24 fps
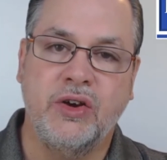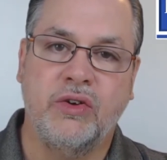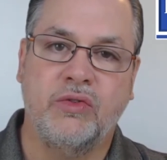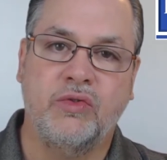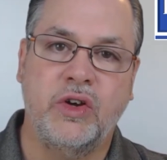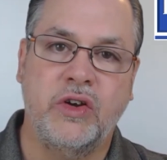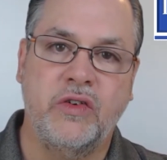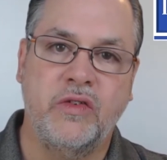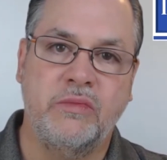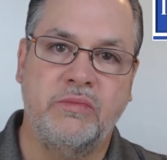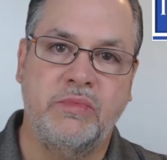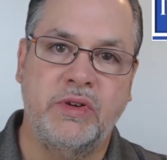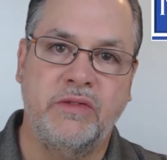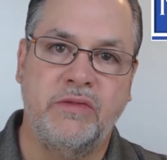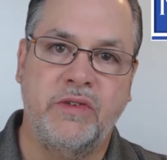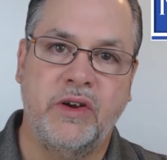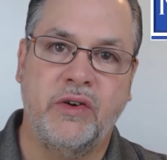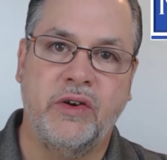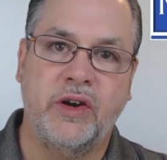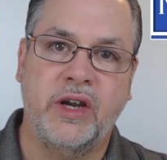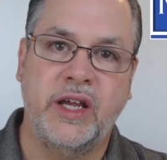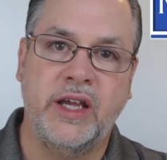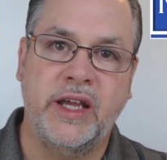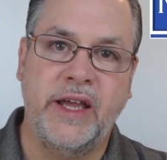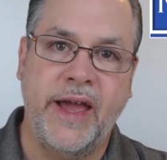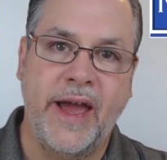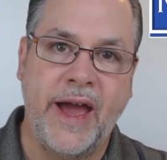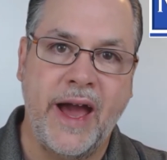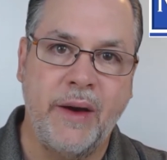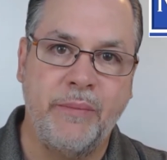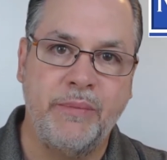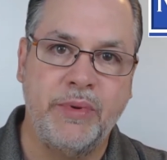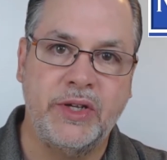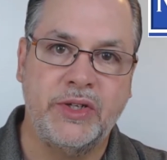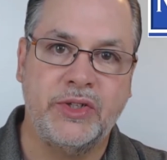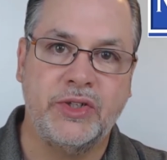We would be very
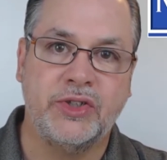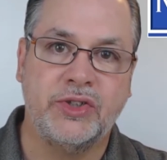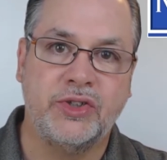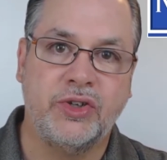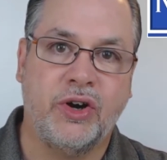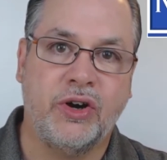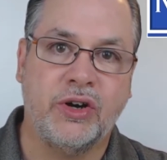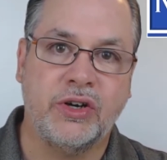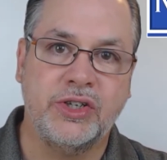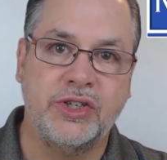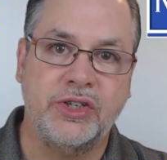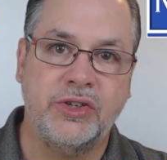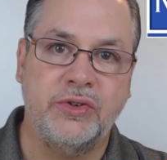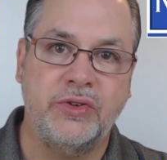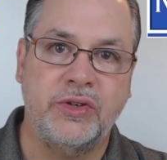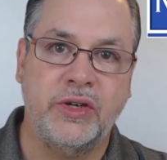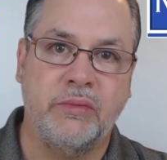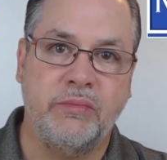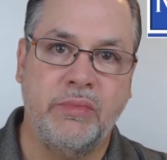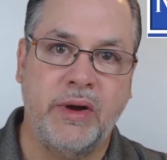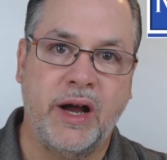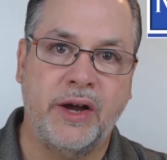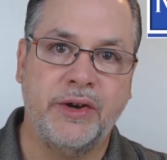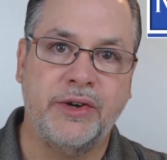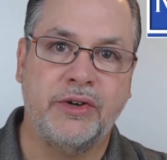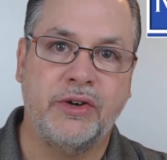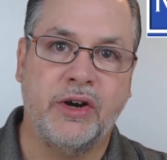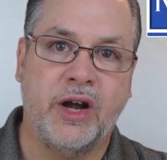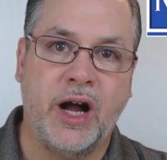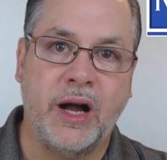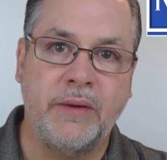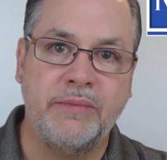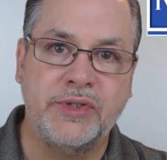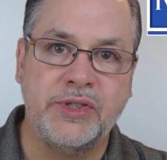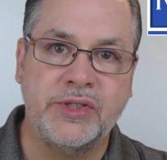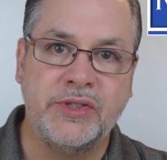happy to talk to you about your
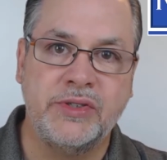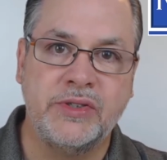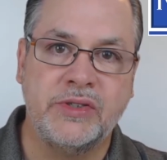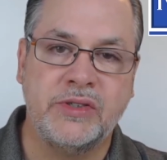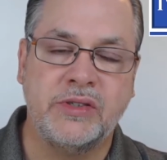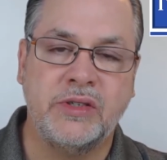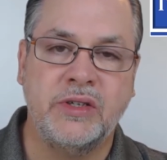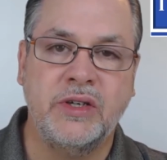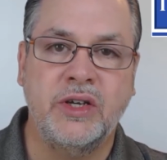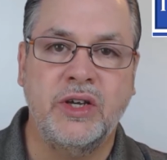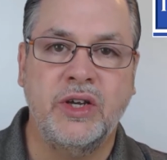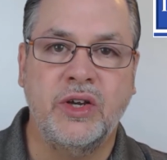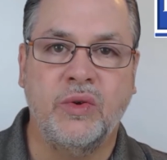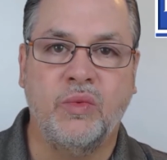options.